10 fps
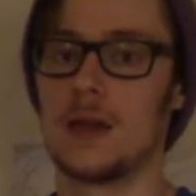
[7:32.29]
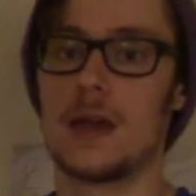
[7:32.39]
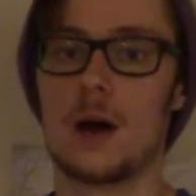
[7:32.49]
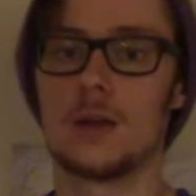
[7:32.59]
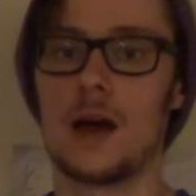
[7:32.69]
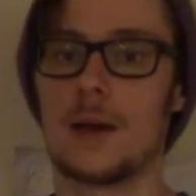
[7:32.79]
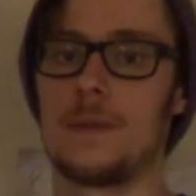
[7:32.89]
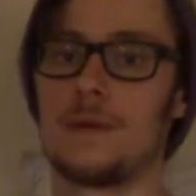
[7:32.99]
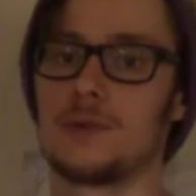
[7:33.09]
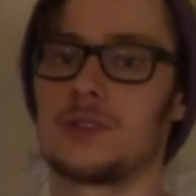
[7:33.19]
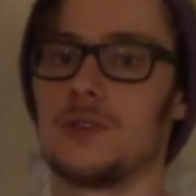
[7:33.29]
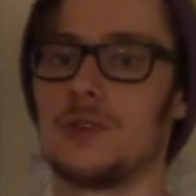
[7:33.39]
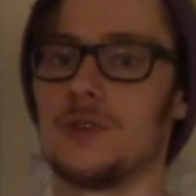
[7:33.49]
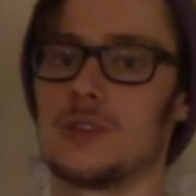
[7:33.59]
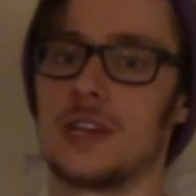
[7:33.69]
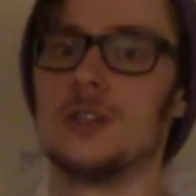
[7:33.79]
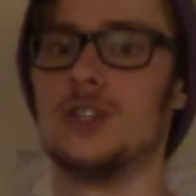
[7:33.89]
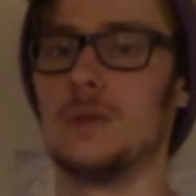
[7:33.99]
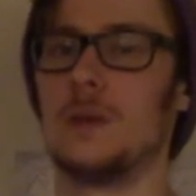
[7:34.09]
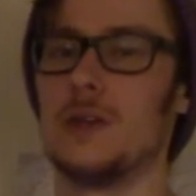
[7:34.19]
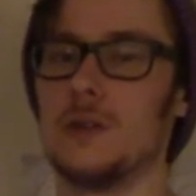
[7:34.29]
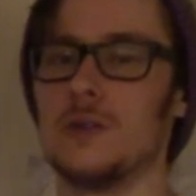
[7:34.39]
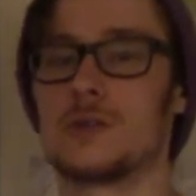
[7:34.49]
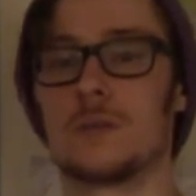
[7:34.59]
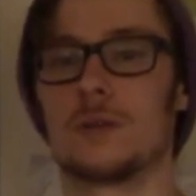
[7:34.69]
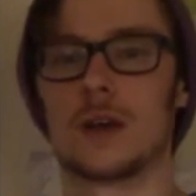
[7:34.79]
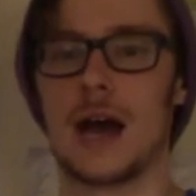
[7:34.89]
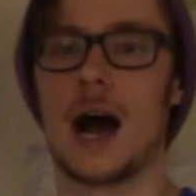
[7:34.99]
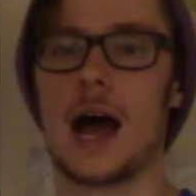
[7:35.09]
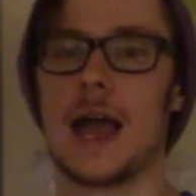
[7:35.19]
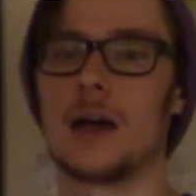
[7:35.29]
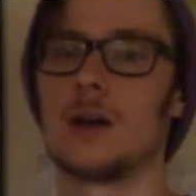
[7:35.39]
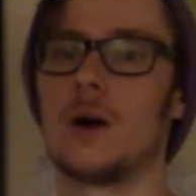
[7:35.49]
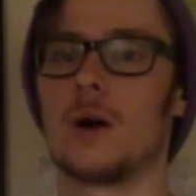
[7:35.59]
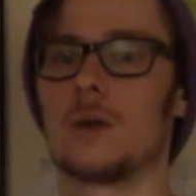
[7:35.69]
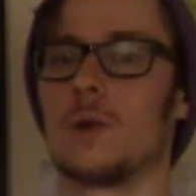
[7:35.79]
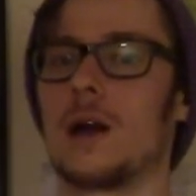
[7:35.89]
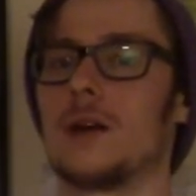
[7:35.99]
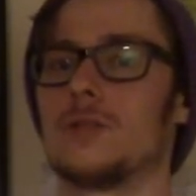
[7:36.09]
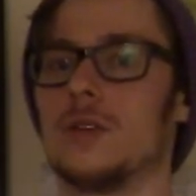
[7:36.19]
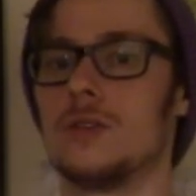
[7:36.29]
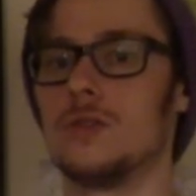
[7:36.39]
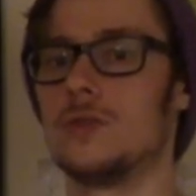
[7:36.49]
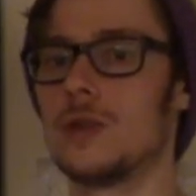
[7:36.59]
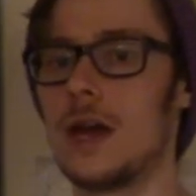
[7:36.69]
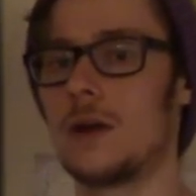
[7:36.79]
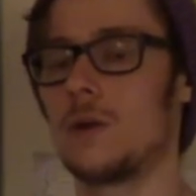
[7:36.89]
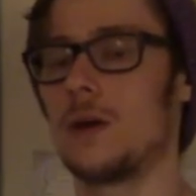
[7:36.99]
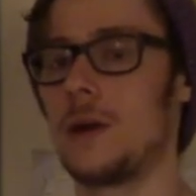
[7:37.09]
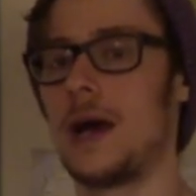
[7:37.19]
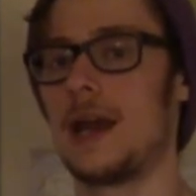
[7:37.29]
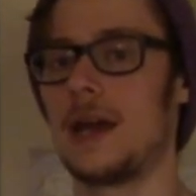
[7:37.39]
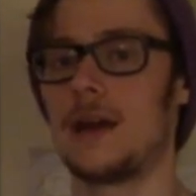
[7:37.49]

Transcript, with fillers: Now, a lot of people still use like GPUs and pretty high-end hardware to do Litecoin mining.